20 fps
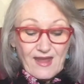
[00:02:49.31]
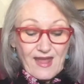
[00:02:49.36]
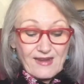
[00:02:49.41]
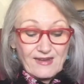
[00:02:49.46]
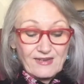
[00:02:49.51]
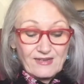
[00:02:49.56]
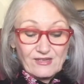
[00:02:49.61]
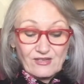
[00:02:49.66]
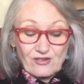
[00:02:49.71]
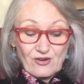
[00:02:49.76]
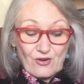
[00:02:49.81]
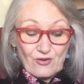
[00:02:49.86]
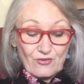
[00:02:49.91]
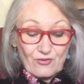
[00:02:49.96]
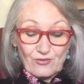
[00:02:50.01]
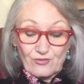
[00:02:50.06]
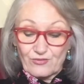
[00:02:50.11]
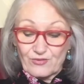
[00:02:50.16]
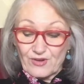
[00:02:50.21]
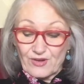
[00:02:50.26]
and has
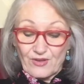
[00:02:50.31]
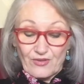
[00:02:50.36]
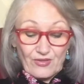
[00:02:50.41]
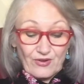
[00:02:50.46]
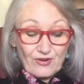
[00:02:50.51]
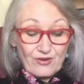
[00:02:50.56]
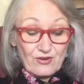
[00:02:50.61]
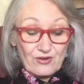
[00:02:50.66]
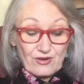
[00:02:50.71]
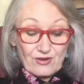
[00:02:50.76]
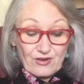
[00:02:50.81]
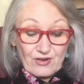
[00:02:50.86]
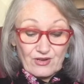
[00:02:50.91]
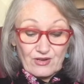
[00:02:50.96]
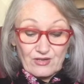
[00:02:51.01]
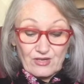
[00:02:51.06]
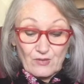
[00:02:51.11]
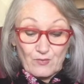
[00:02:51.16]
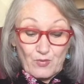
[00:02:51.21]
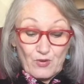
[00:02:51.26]
told the cook
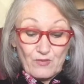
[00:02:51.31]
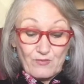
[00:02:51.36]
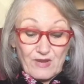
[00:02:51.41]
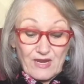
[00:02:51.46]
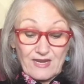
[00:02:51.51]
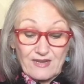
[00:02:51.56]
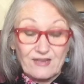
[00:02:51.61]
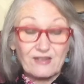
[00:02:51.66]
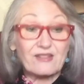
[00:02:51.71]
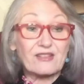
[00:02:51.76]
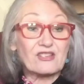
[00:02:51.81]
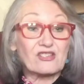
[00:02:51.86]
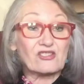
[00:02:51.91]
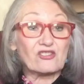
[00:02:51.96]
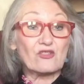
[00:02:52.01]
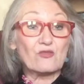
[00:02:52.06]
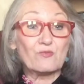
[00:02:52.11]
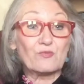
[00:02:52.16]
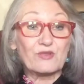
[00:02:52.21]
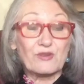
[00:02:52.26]
to put me into the
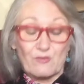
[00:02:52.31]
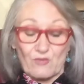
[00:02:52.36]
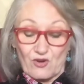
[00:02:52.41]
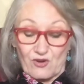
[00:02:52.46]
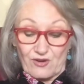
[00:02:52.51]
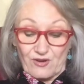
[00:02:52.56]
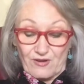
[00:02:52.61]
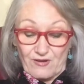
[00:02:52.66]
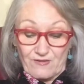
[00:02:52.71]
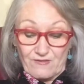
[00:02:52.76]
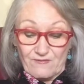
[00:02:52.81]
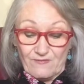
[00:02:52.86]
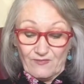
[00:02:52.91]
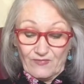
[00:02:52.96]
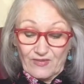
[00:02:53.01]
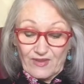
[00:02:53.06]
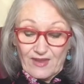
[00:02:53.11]
soup tomorrow,